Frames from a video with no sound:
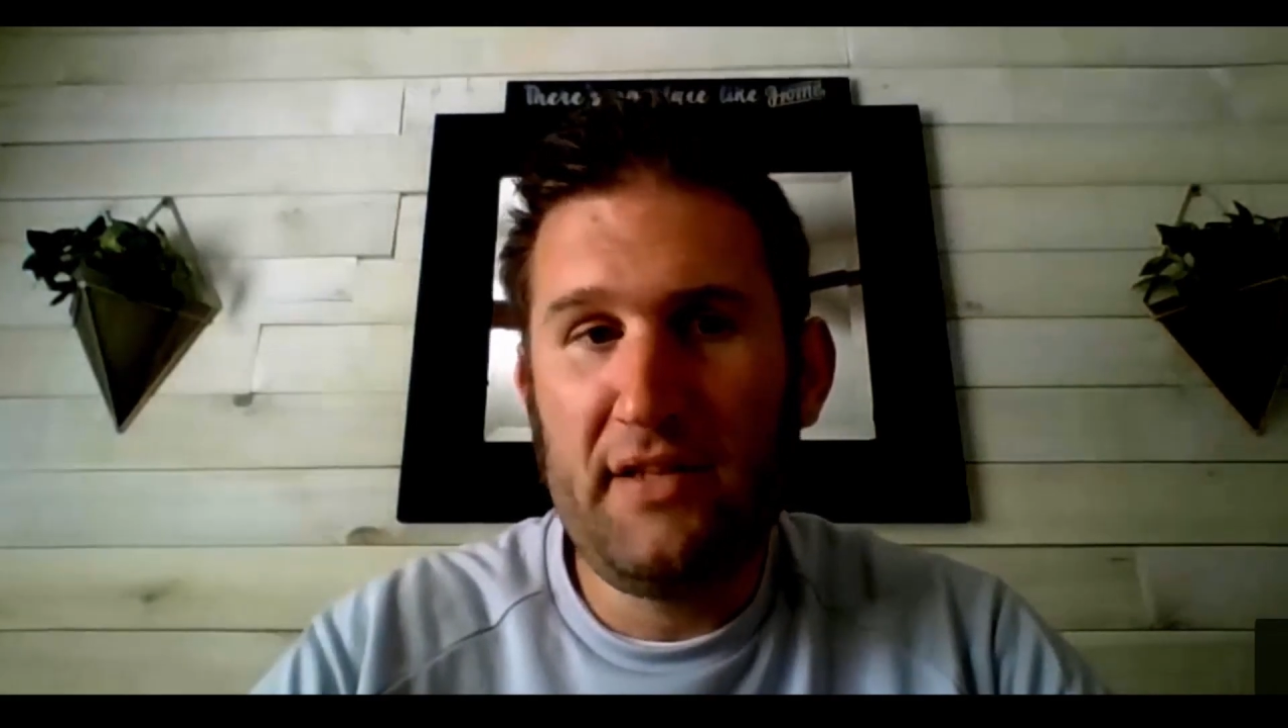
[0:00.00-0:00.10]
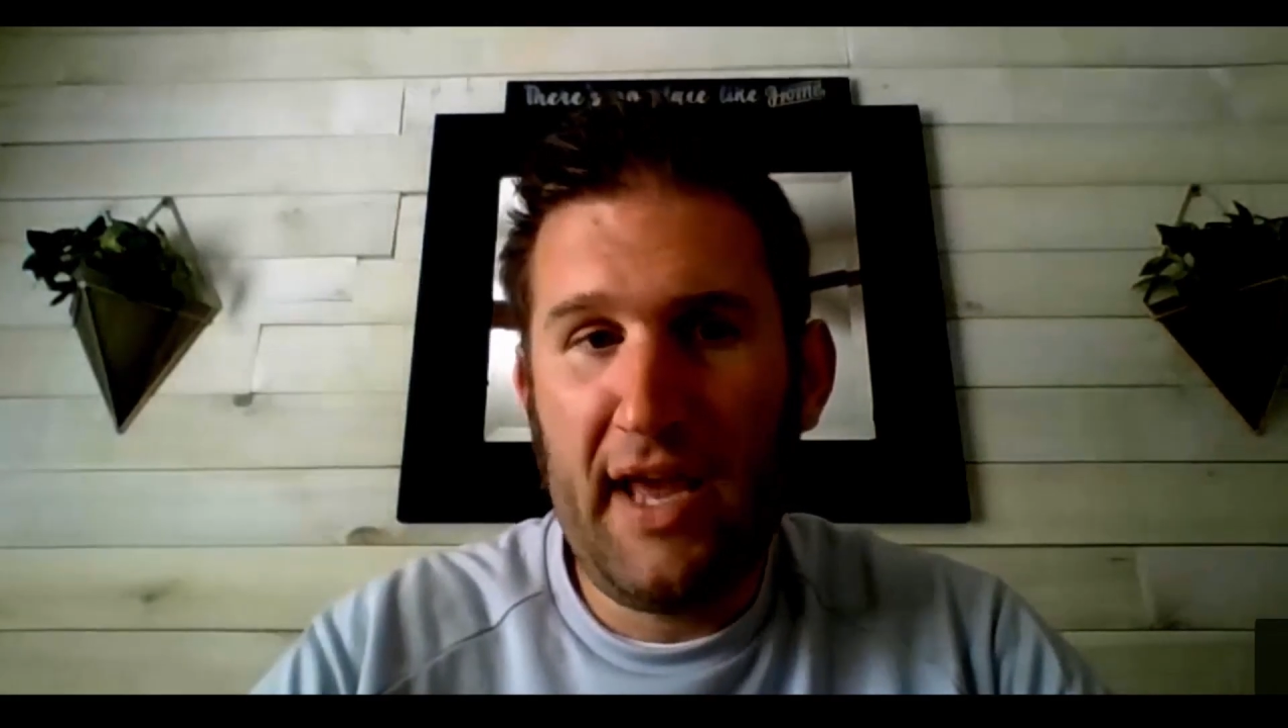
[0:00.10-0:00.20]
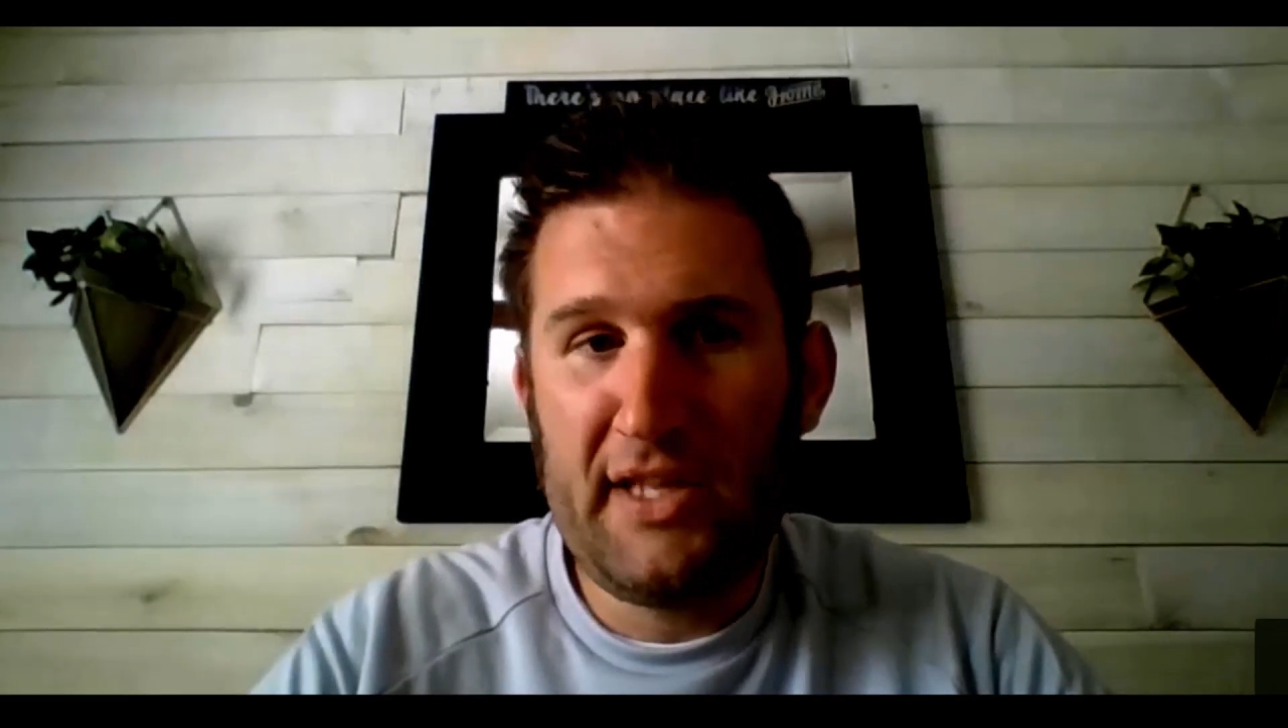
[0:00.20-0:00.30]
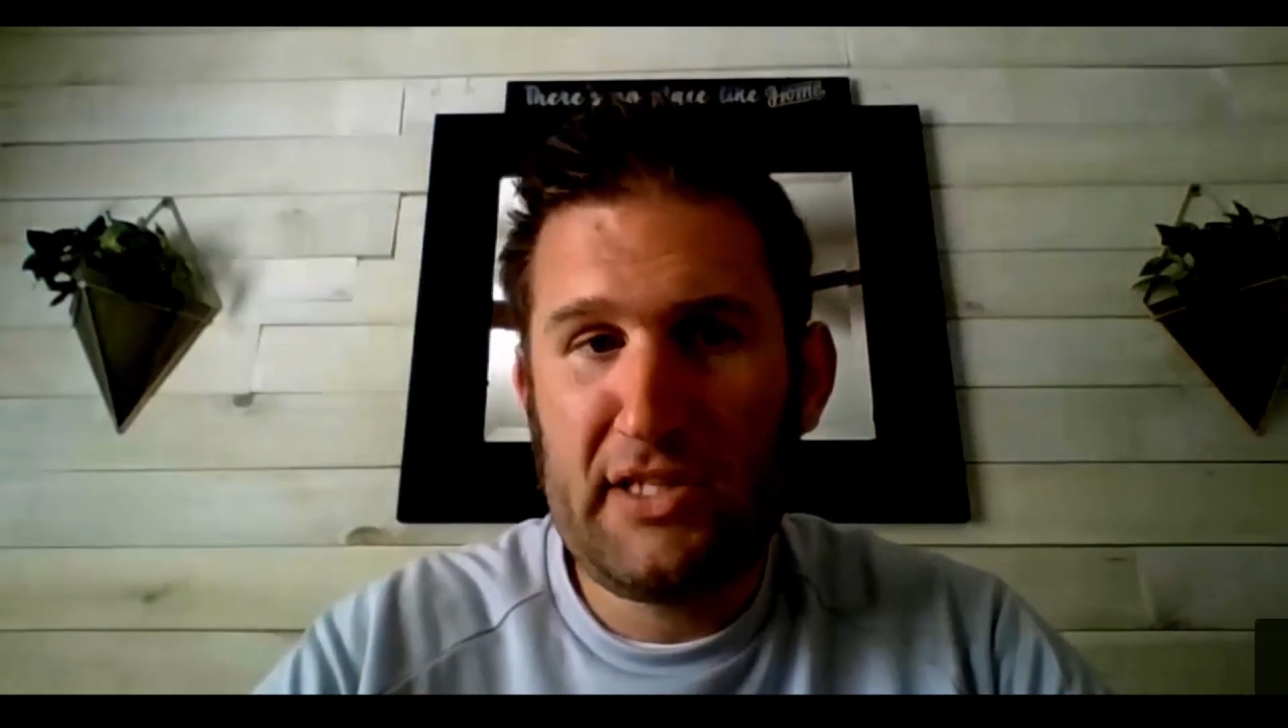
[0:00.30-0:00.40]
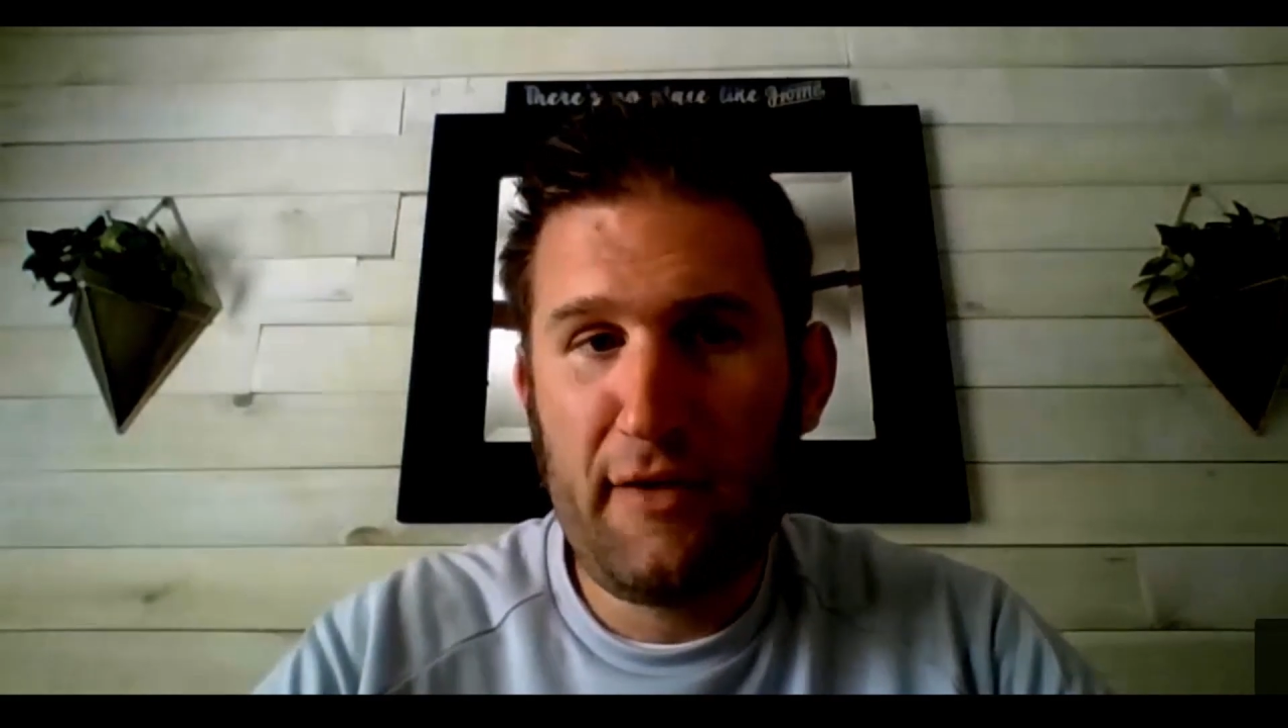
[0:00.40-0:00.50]

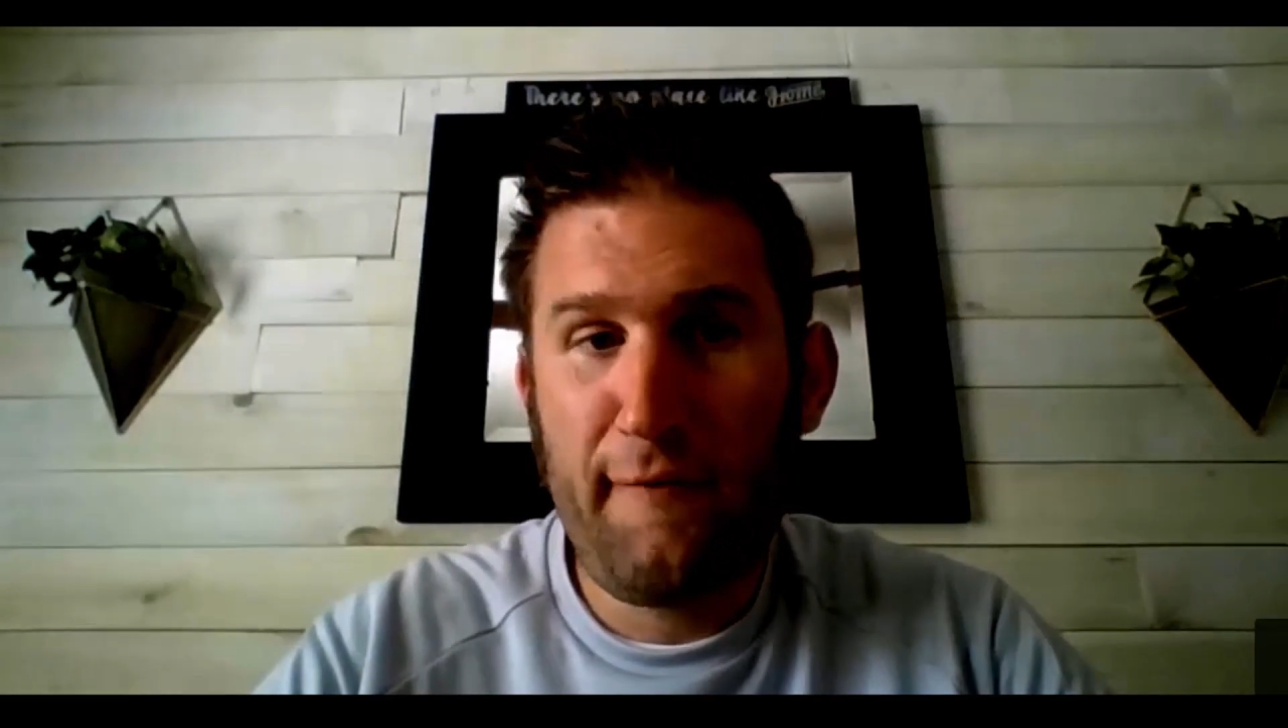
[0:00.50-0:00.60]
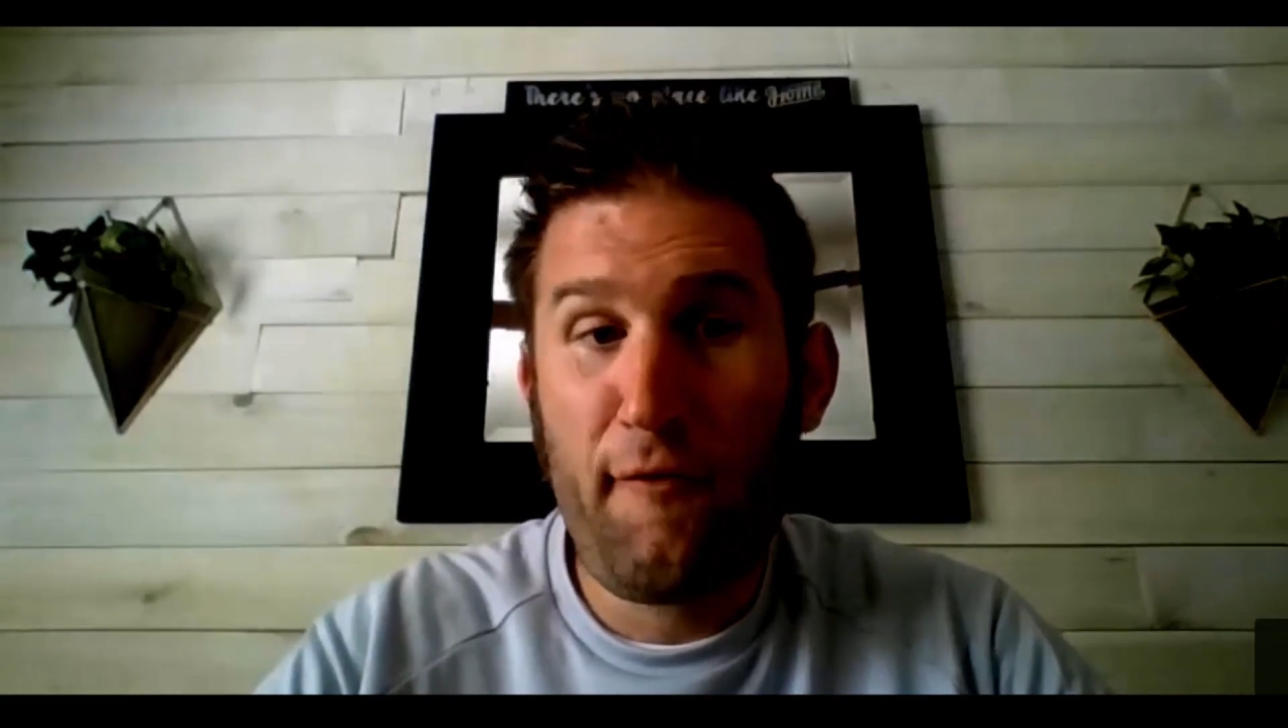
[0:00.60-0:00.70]
dates